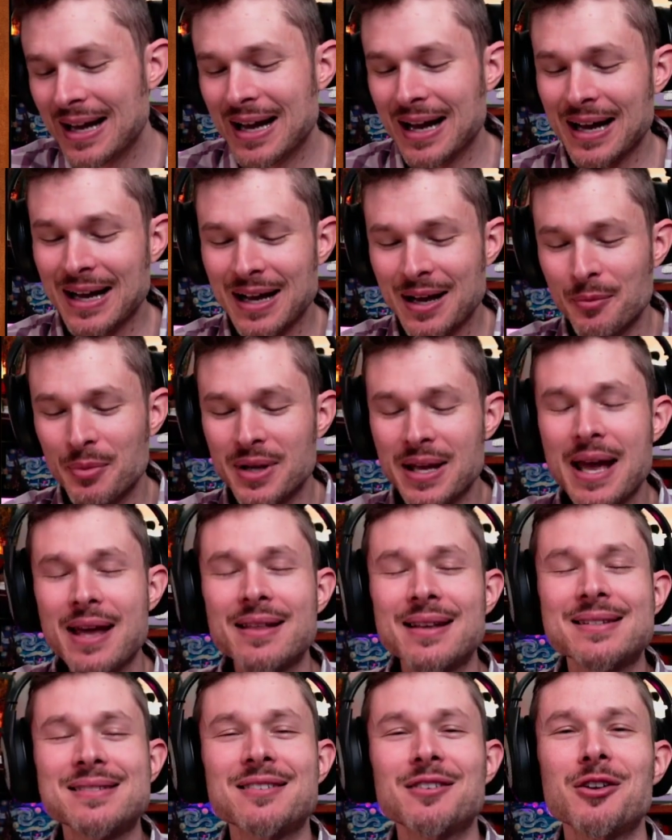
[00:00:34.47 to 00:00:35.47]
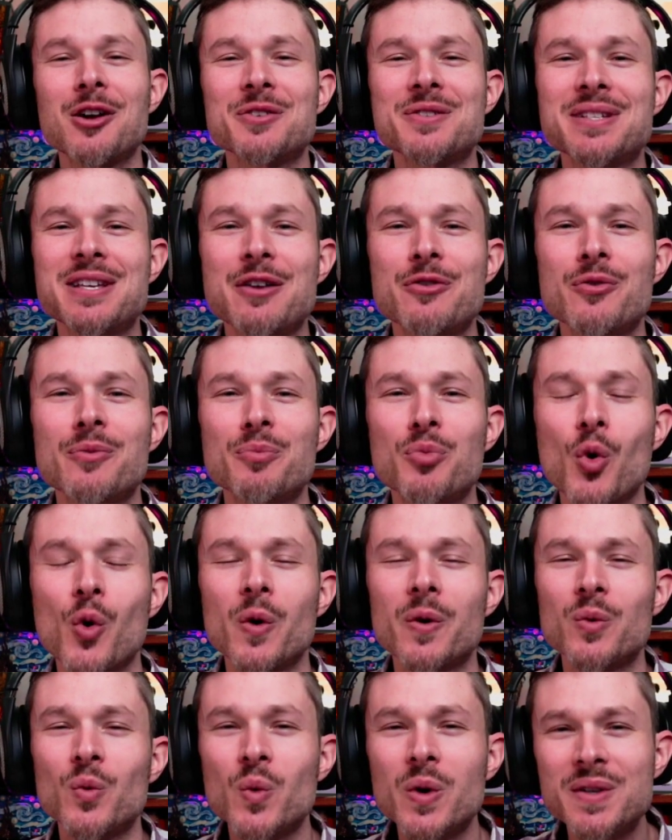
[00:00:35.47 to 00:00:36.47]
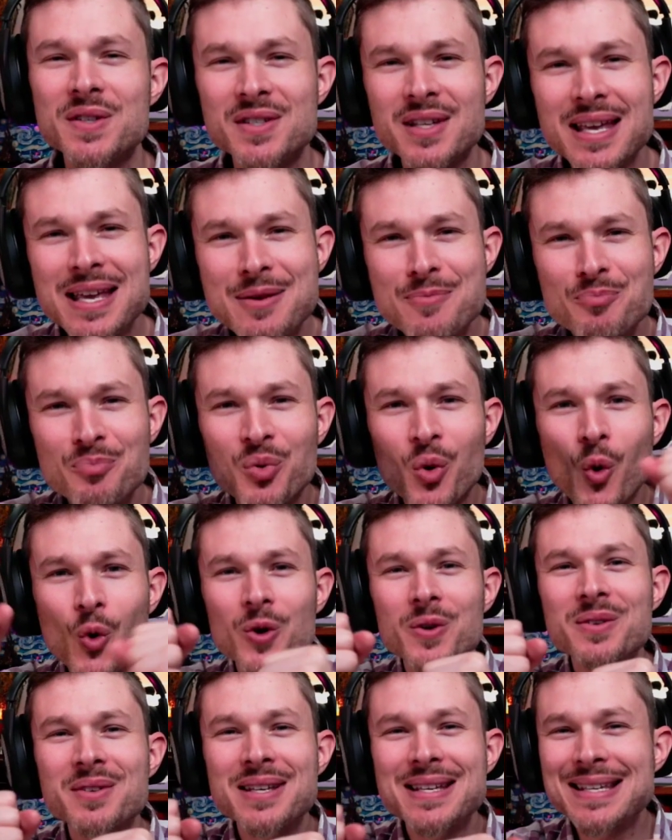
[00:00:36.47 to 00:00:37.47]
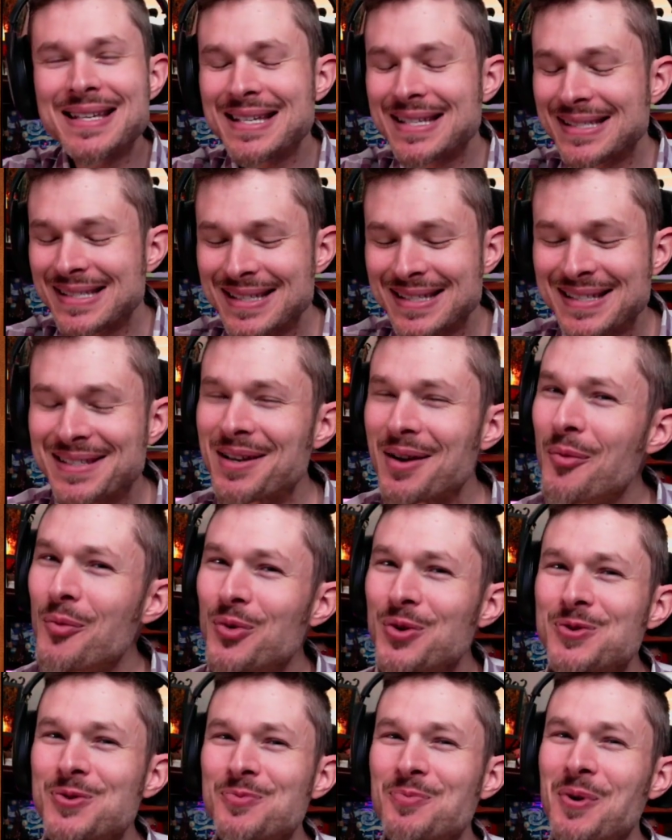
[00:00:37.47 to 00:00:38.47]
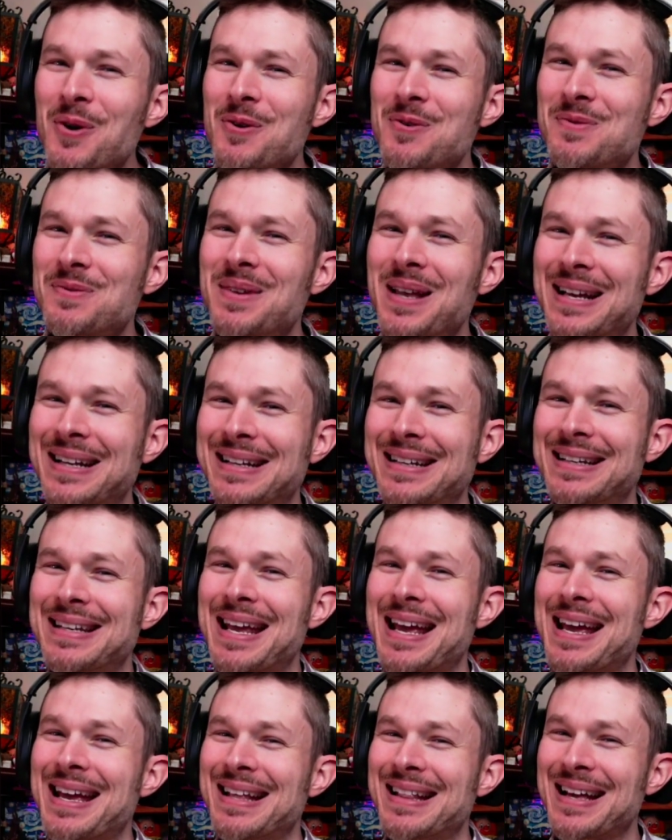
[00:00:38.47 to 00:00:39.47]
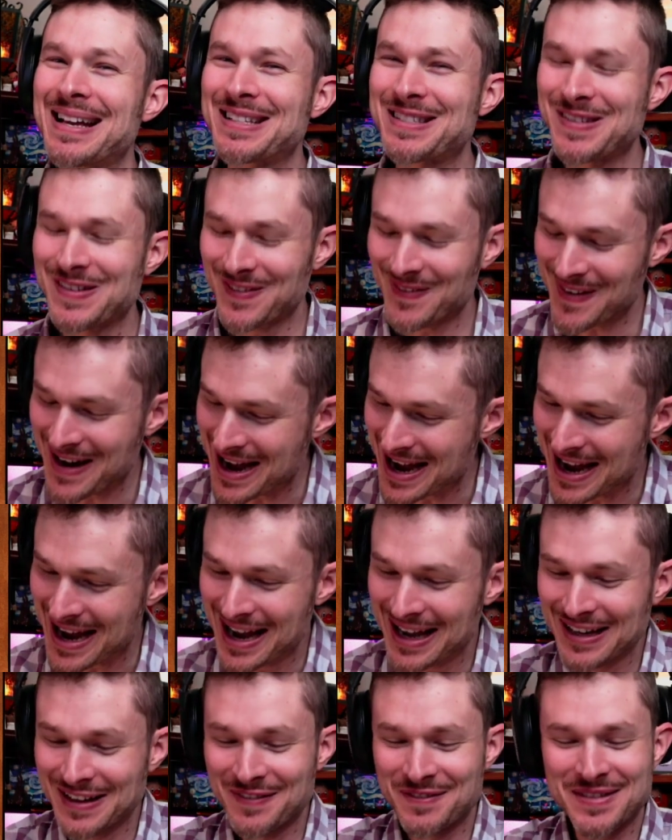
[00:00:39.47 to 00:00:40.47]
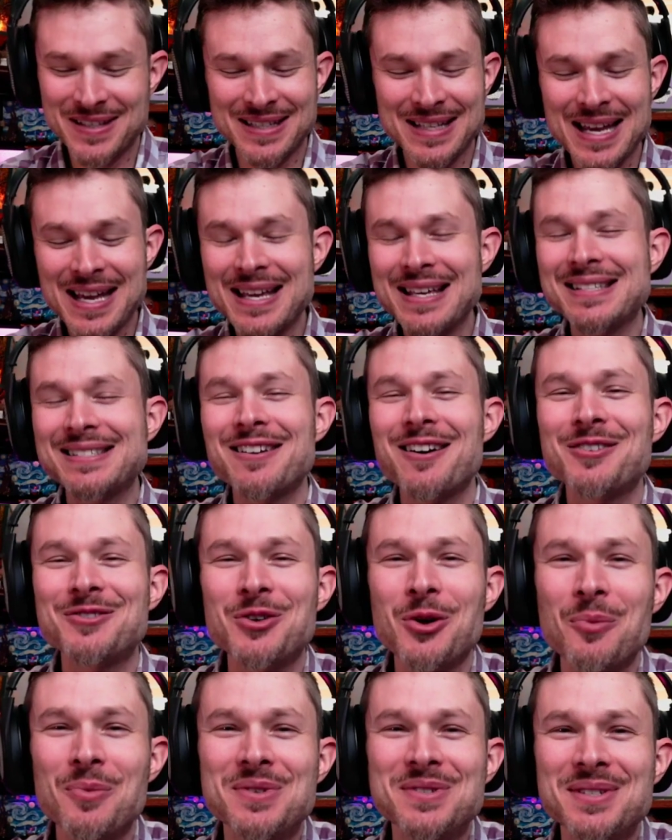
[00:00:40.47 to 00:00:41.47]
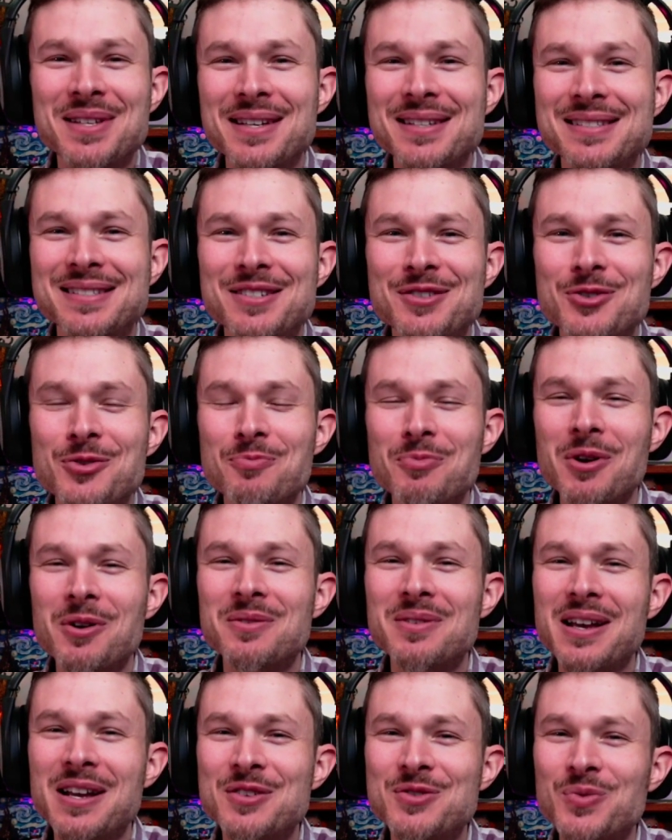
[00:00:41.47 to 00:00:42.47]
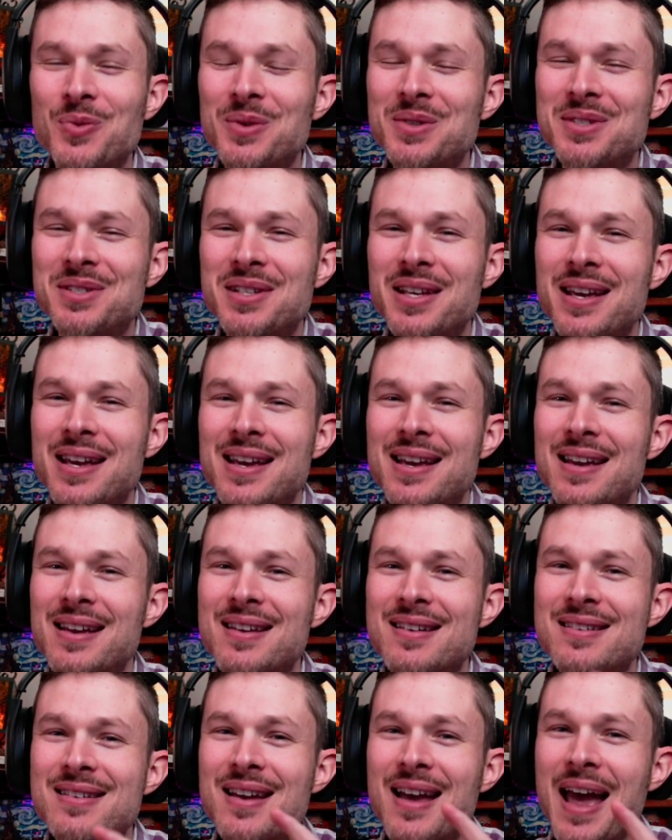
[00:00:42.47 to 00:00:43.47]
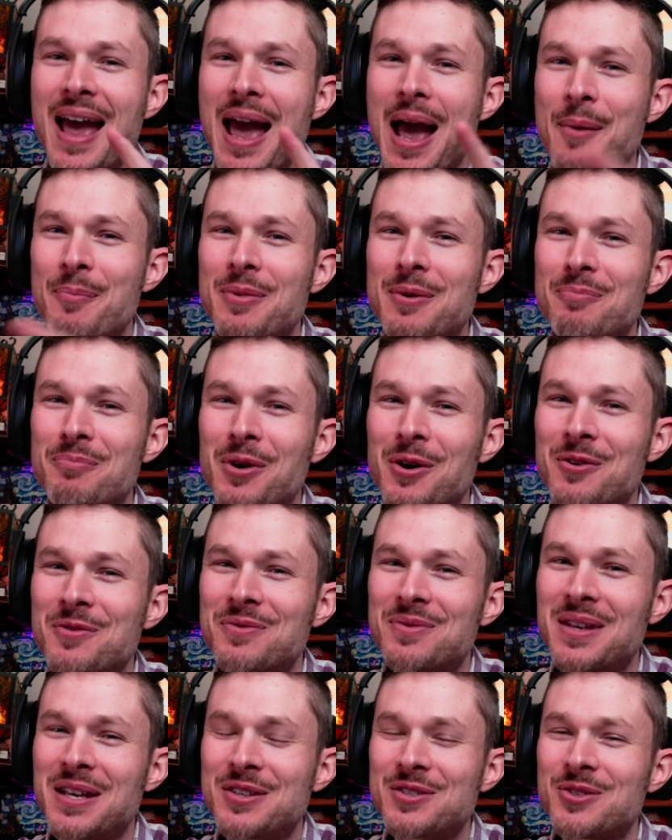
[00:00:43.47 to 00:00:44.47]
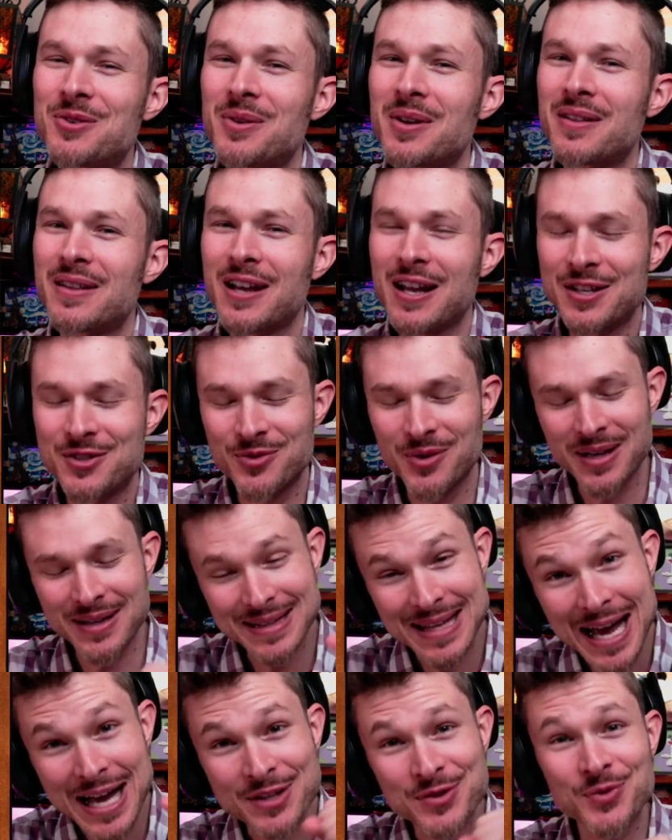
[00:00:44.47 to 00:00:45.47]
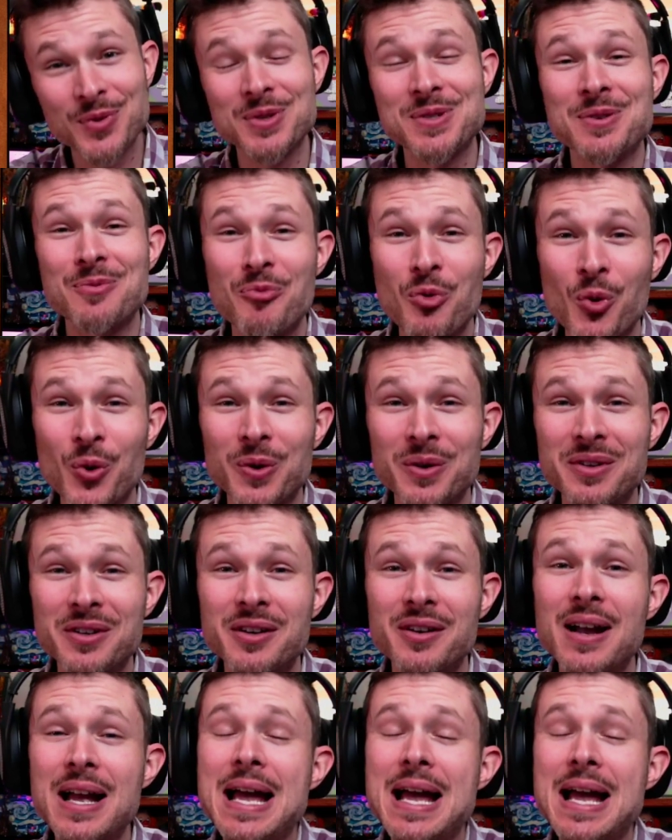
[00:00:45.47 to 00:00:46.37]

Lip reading: But hey, that's not altogether important. What's important is it's someone's birthday today. That's right. If today's October 6th and it's your birthday, I just want to say happy birthday to you. That's right. That's what's important here.